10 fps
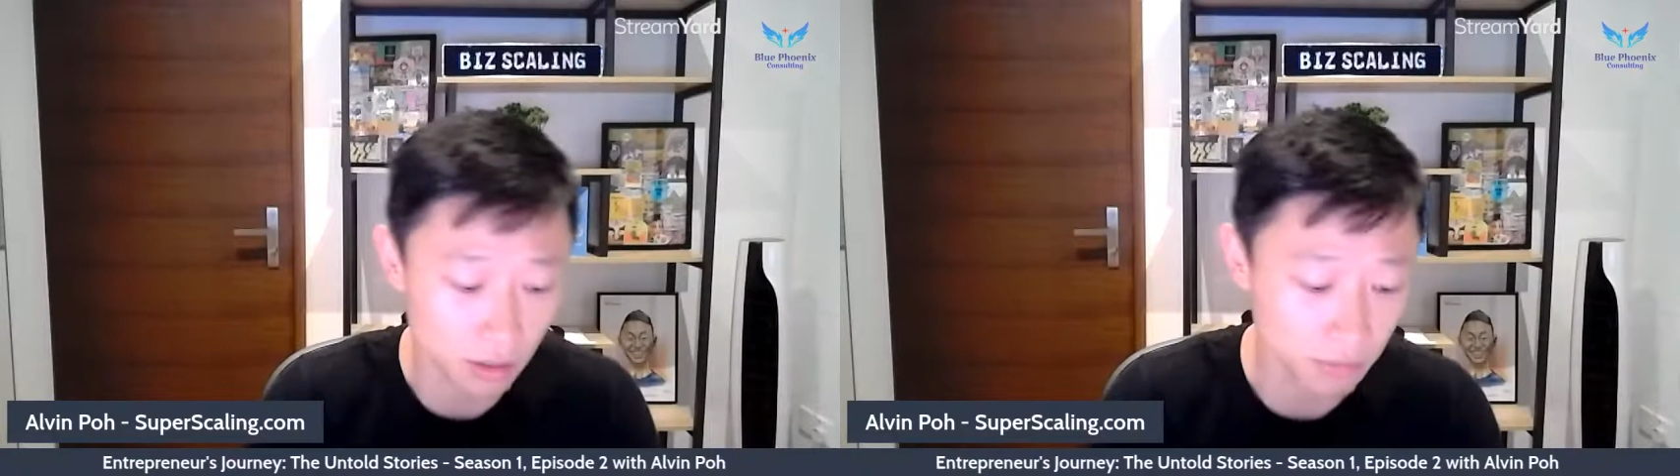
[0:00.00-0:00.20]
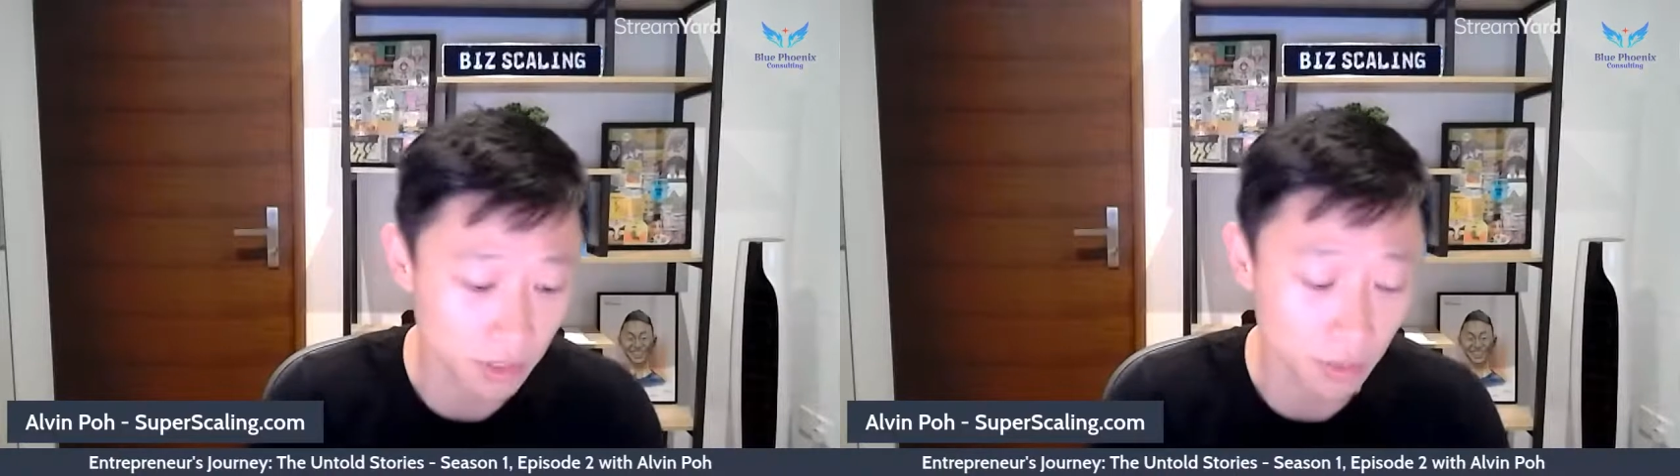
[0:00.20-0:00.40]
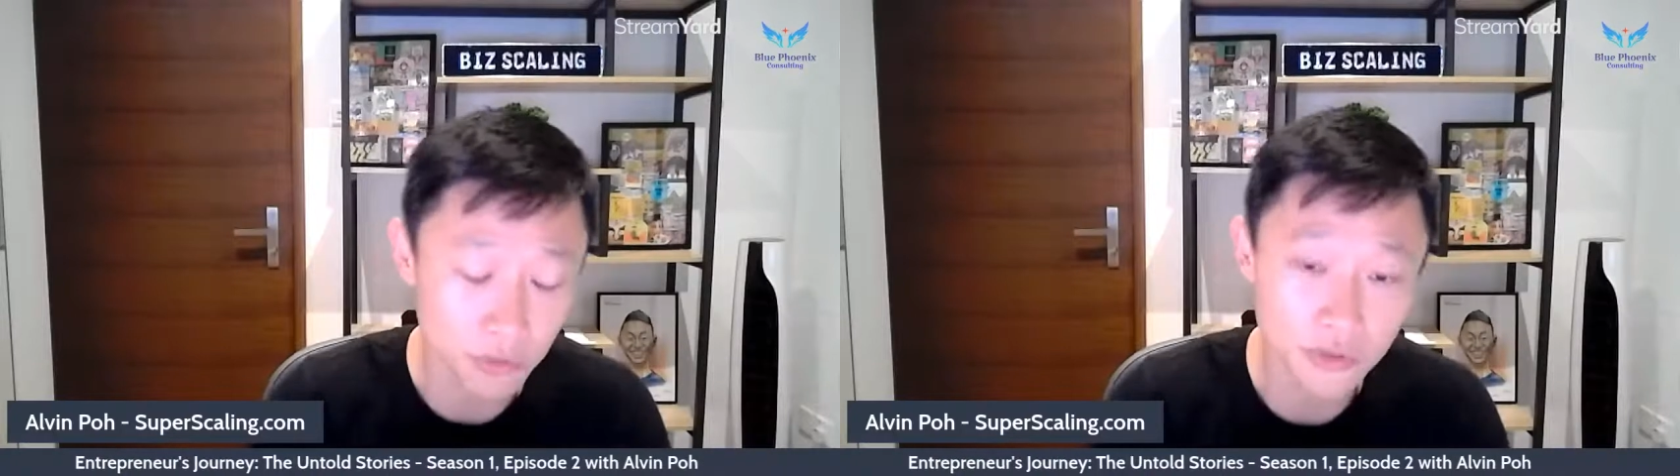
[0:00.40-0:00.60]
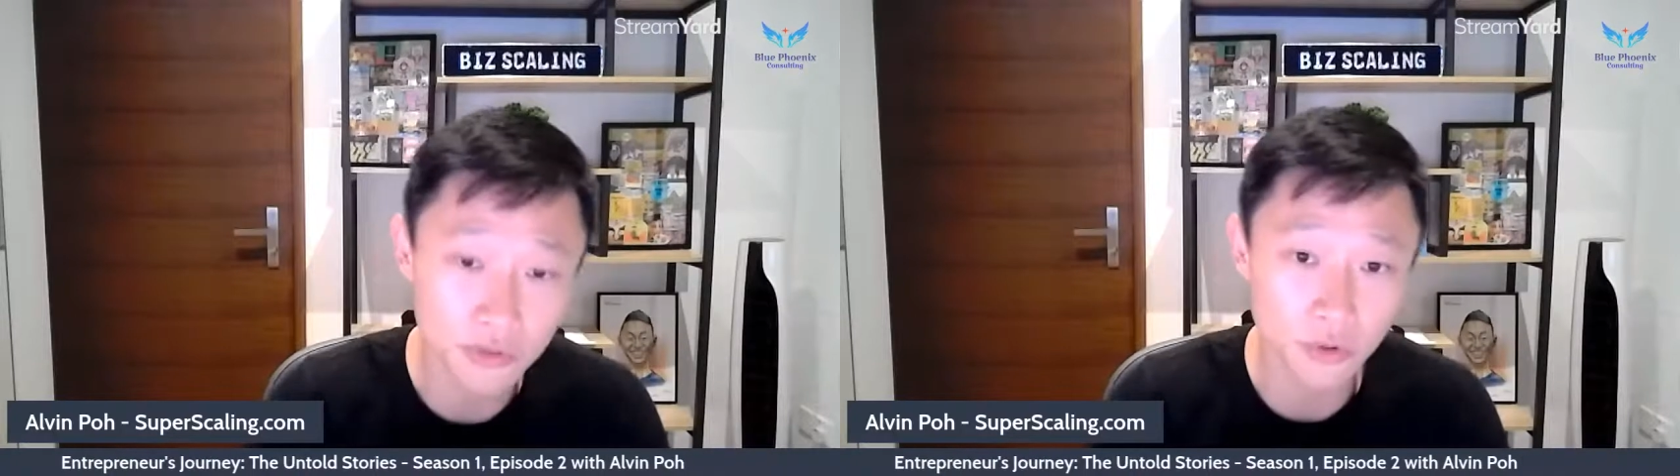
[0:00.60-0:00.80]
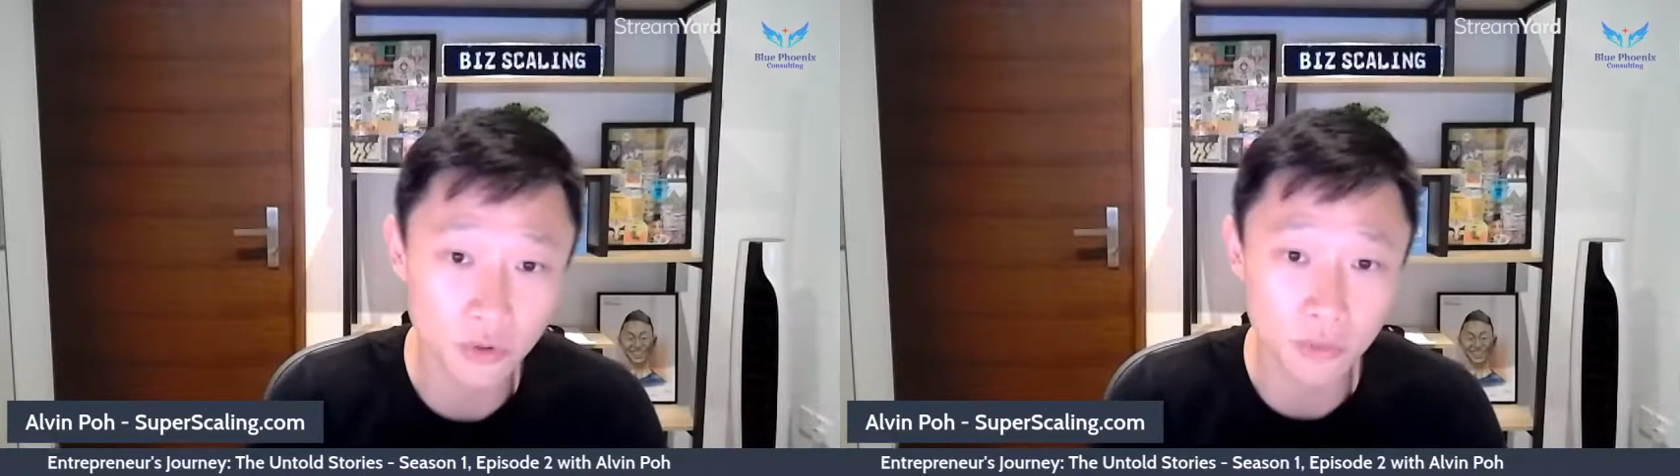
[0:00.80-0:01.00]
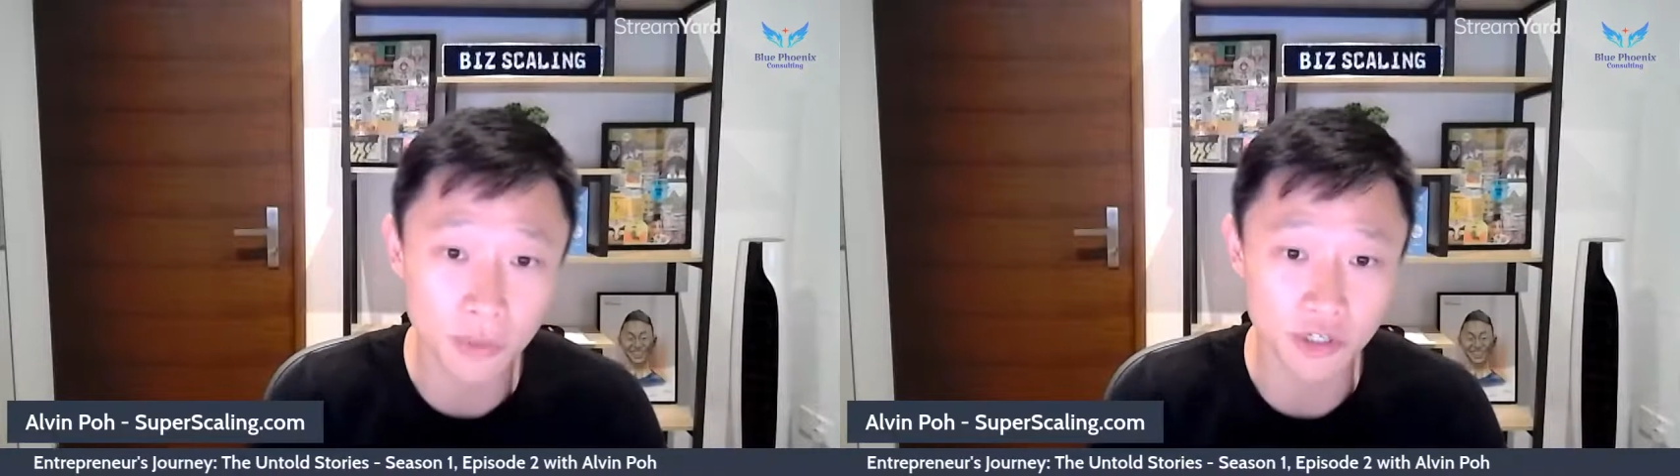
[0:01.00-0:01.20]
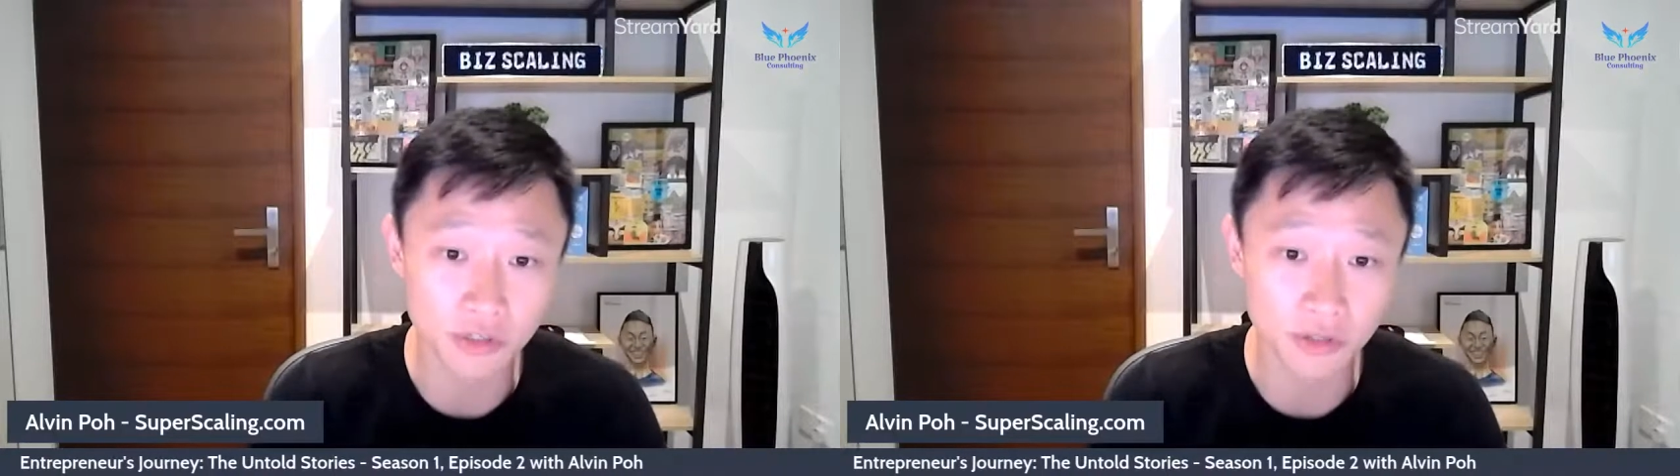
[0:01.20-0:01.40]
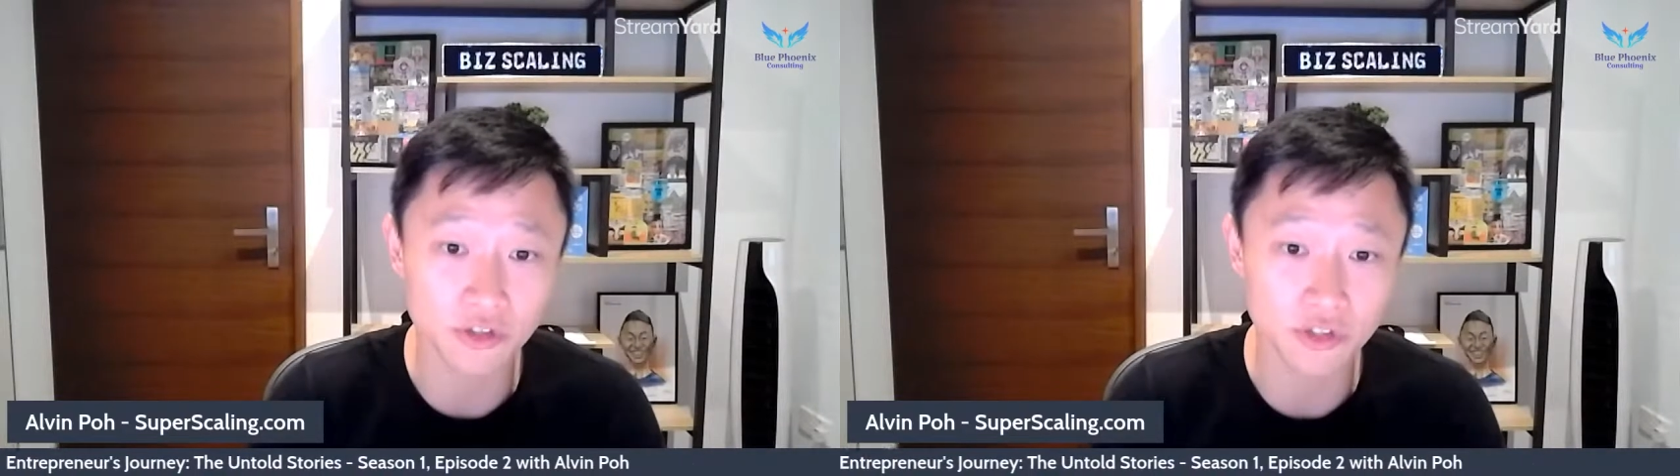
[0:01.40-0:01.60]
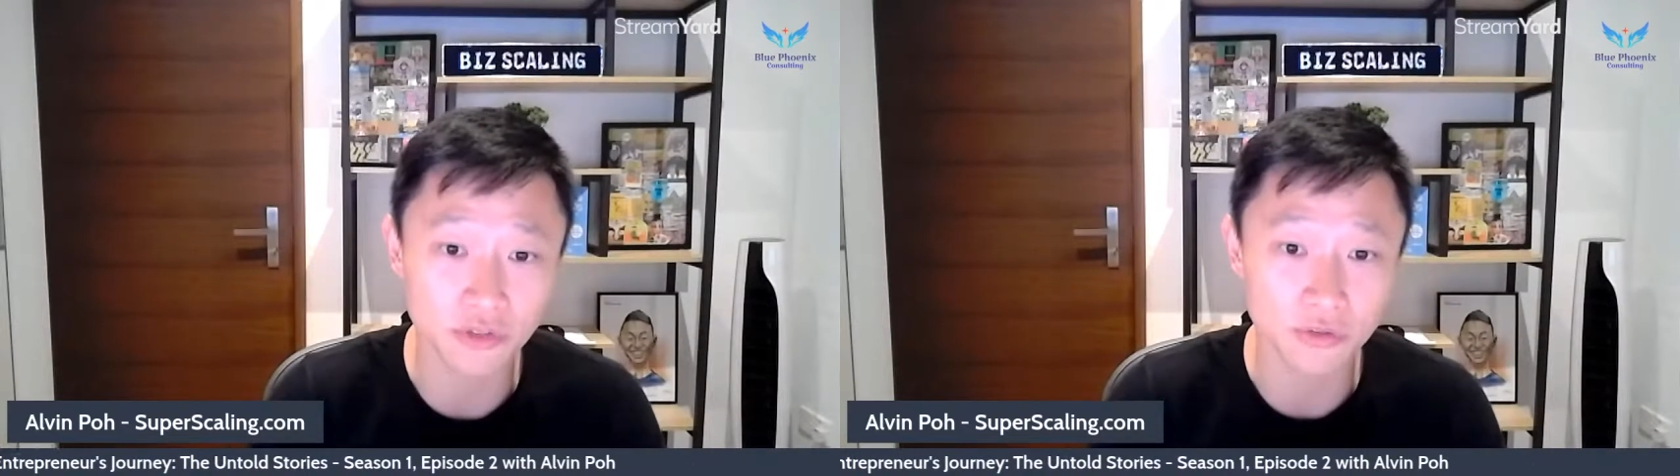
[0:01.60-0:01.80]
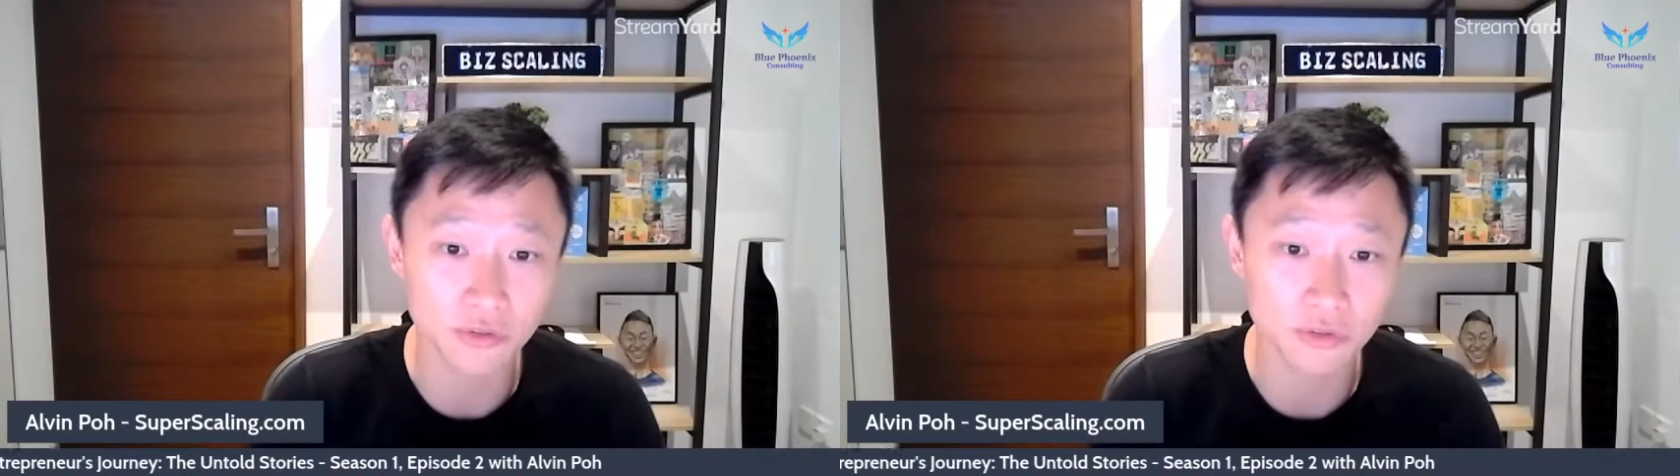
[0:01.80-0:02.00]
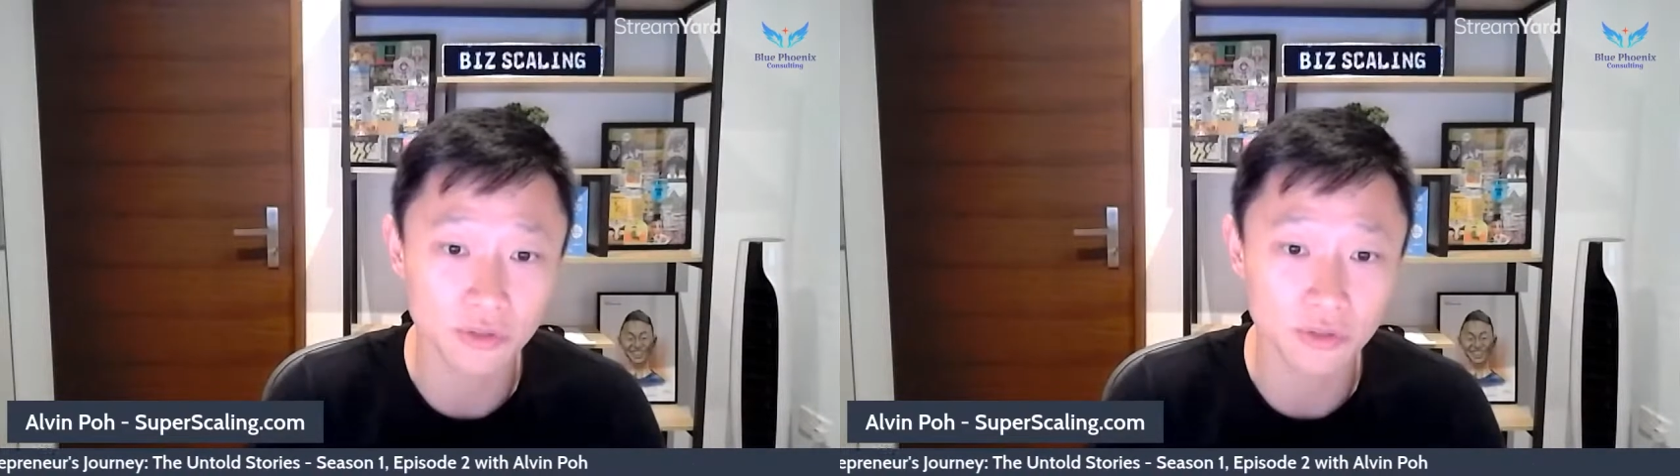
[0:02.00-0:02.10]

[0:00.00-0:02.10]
There was so much attention